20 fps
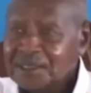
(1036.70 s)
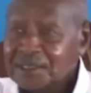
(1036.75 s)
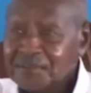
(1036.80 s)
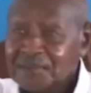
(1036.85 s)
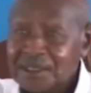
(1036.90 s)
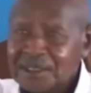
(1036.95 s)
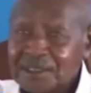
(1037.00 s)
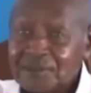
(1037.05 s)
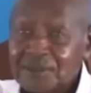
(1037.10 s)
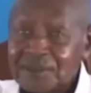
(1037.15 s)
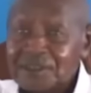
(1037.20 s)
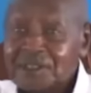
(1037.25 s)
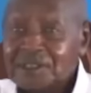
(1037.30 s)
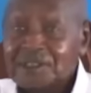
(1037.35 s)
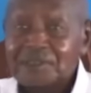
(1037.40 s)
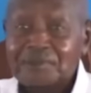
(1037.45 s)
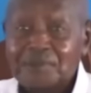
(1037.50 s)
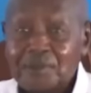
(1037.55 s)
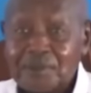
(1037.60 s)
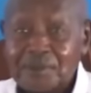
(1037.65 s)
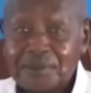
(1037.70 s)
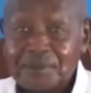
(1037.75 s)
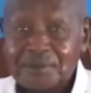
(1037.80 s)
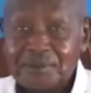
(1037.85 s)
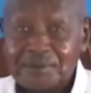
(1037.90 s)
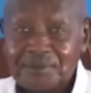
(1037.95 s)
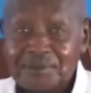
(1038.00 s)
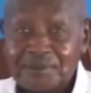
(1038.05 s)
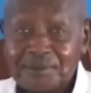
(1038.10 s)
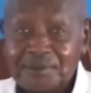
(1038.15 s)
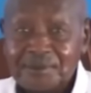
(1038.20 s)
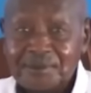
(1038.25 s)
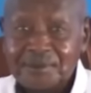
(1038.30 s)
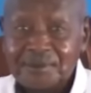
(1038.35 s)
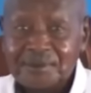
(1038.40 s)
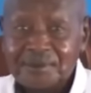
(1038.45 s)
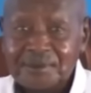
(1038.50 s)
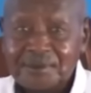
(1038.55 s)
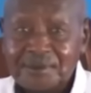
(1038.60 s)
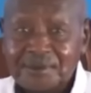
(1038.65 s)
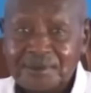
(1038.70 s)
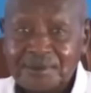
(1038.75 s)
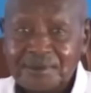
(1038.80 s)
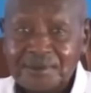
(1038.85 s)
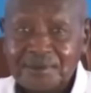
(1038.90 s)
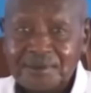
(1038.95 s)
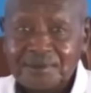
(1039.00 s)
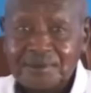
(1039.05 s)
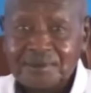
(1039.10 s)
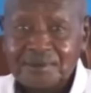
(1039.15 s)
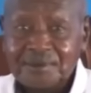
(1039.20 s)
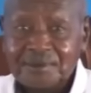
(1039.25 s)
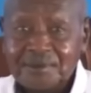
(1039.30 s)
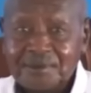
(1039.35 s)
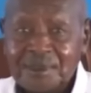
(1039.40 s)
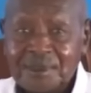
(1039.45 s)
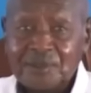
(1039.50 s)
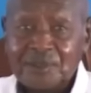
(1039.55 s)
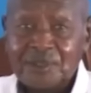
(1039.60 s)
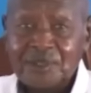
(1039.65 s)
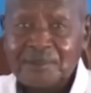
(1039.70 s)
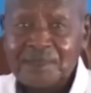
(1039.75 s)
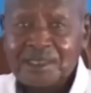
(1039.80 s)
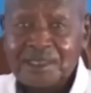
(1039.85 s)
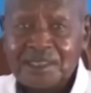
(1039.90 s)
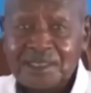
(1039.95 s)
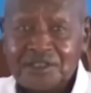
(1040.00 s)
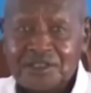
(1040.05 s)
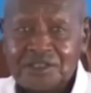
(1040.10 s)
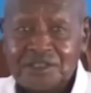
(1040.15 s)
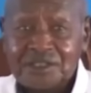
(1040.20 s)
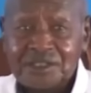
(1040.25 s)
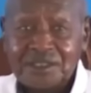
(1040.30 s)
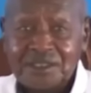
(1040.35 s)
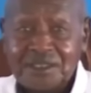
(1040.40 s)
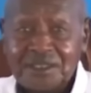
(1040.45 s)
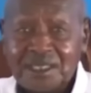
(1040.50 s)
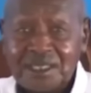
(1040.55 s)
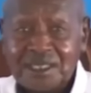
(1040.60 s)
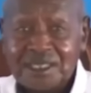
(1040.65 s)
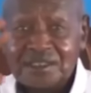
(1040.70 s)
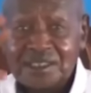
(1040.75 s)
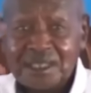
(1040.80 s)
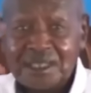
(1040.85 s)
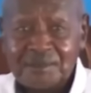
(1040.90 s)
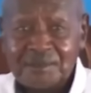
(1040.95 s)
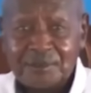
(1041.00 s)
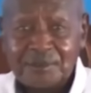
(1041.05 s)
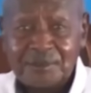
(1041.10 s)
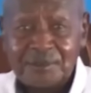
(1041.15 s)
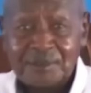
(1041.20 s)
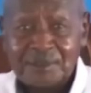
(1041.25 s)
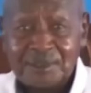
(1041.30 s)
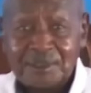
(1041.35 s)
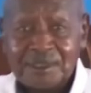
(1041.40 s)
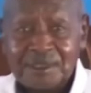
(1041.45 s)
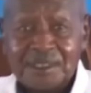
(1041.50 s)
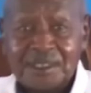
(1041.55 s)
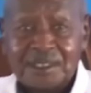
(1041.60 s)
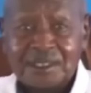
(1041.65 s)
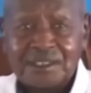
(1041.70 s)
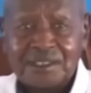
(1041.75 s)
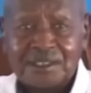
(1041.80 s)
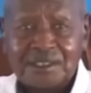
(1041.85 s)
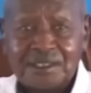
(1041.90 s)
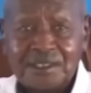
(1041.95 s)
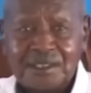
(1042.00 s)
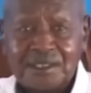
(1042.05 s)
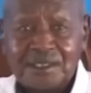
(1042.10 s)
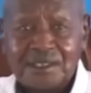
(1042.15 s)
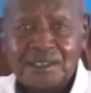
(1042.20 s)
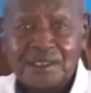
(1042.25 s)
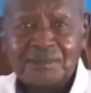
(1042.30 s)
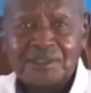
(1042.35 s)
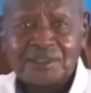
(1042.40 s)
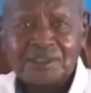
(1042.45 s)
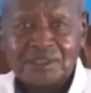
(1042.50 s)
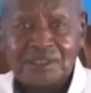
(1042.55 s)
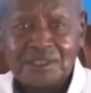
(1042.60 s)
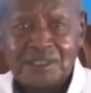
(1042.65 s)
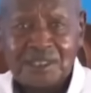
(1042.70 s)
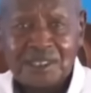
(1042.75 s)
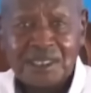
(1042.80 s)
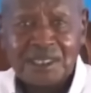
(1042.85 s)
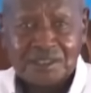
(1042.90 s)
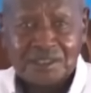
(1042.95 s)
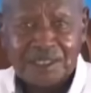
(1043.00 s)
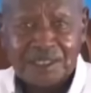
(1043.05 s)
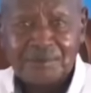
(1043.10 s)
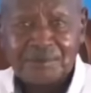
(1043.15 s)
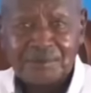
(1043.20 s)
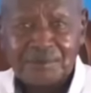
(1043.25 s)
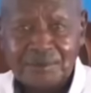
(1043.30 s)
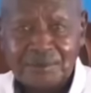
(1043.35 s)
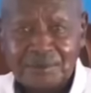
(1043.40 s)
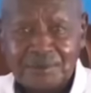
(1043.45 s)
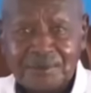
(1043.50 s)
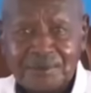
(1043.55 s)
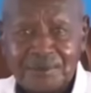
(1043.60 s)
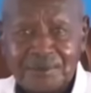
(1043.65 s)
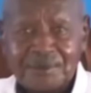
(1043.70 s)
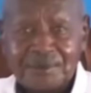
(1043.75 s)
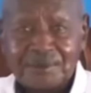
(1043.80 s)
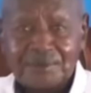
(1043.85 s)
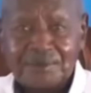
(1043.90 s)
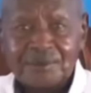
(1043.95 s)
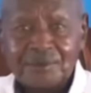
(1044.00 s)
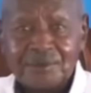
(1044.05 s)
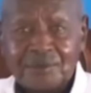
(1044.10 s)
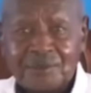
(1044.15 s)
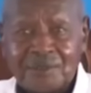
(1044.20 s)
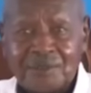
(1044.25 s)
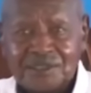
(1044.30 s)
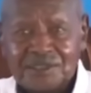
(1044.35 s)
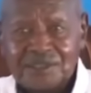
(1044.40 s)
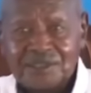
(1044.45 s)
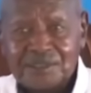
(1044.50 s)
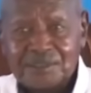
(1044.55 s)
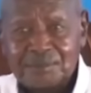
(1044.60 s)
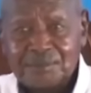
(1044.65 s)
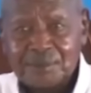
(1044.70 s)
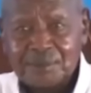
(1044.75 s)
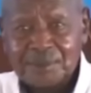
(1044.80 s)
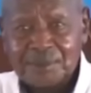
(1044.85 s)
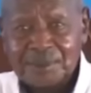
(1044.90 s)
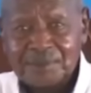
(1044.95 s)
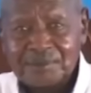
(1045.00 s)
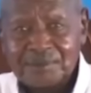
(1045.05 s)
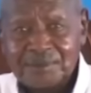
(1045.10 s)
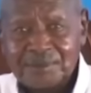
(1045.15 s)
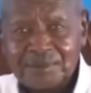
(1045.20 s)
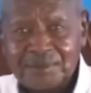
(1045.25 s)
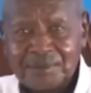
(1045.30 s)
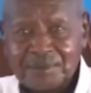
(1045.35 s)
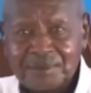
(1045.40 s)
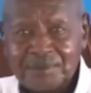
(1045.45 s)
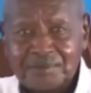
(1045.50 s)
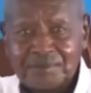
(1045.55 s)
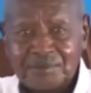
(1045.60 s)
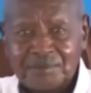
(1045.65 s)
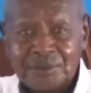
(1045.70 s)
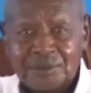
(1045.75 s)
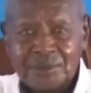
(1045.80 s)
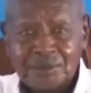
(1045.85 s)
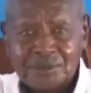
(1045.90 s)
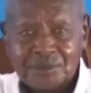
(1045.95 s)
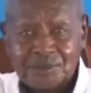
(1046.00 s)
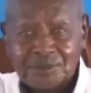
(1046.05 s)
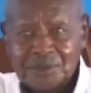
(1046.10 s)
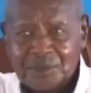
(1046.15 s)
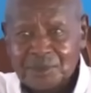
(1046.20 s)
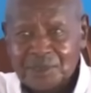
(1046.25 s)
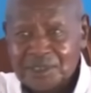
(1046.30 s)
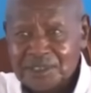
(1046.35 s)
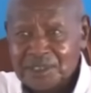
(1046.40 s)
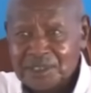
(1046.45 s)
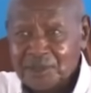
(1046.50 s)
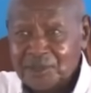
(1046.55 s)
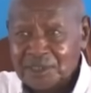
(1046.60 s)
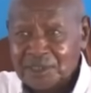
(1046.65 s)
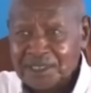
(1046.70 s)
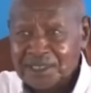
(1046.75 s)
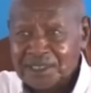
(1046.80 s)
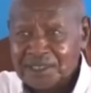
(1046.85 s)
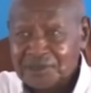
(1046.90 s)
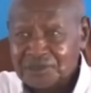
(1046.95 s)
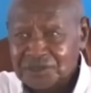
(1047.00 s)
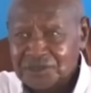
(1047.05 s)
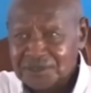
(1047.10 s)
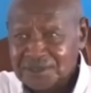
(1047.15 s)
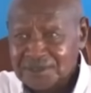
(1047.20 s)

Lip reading: America. What is the problem? Wako na Maria City ya ajabu, lakini ni maskini ajabu. What is the problem? Because of the way they are organized.